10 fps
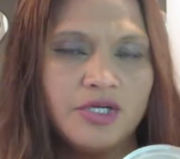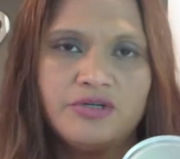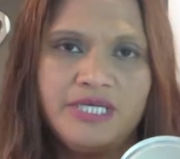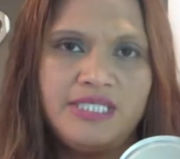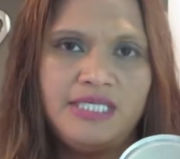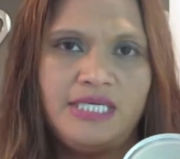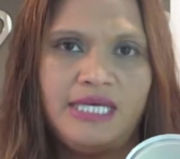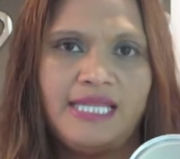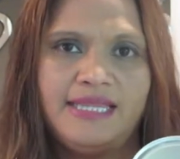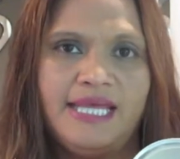green
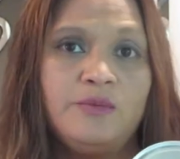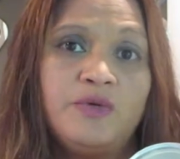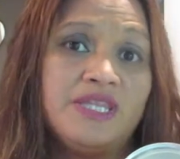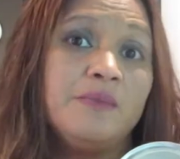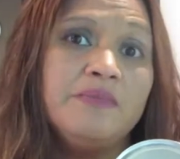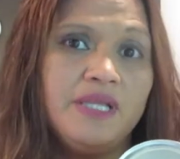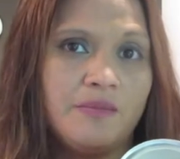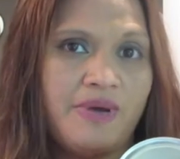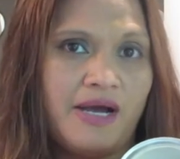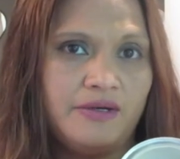tea and then with the
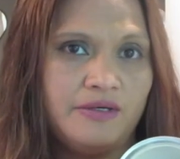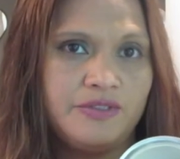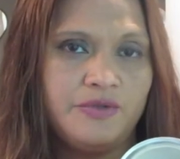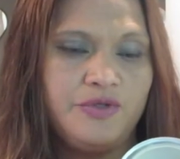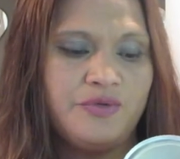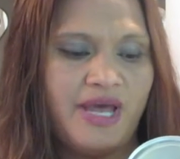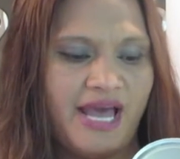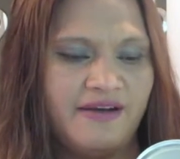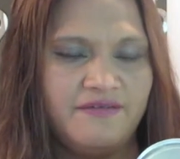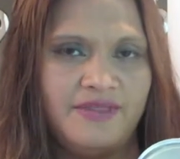milk powder, so you
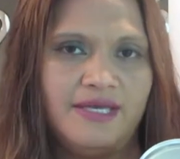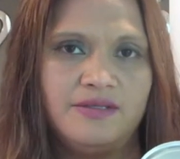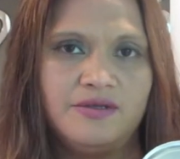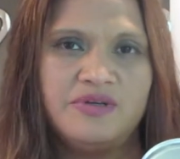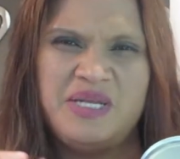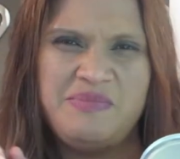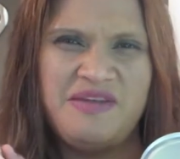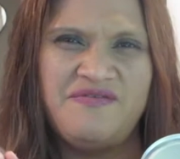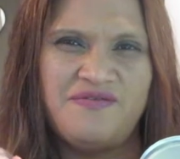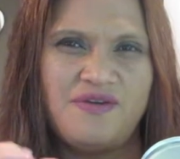have that
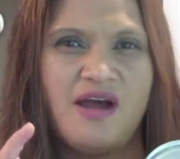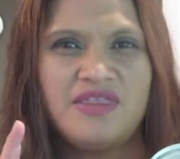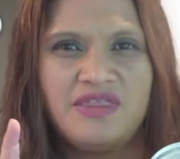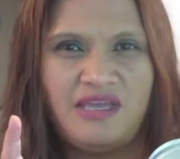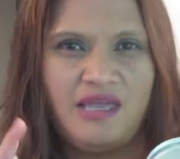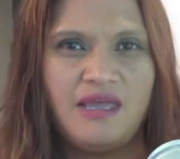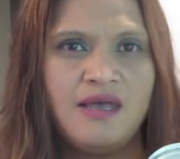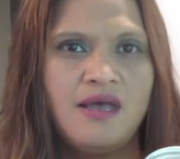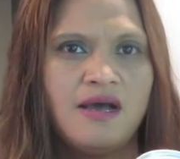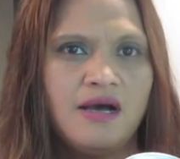creamy, frothy
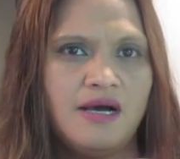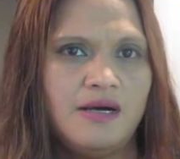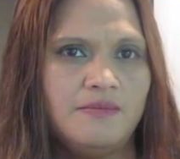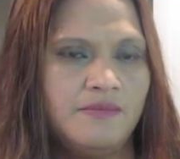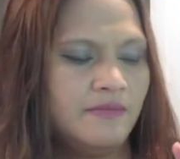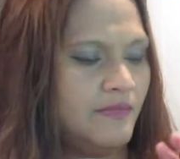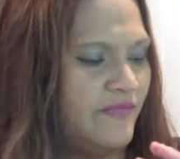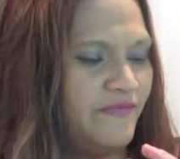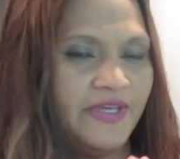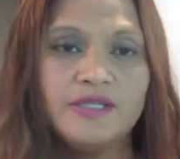
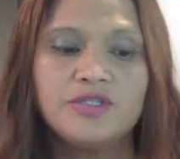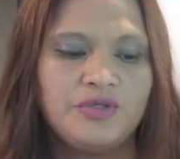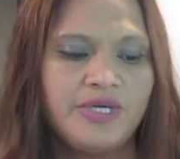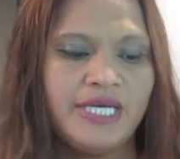feel to